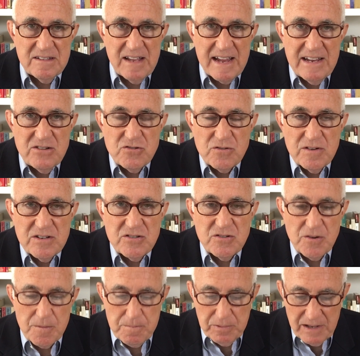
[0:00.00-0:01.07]
dangerous.
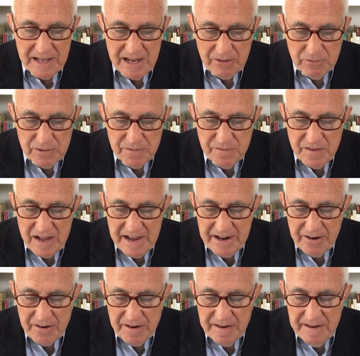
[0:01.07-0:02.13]
You're playing with
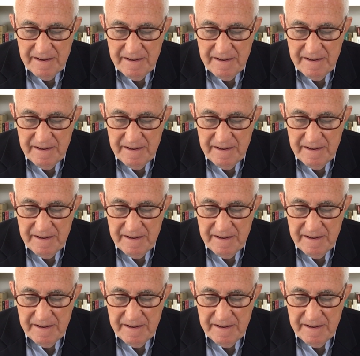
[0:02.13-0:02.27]
fire.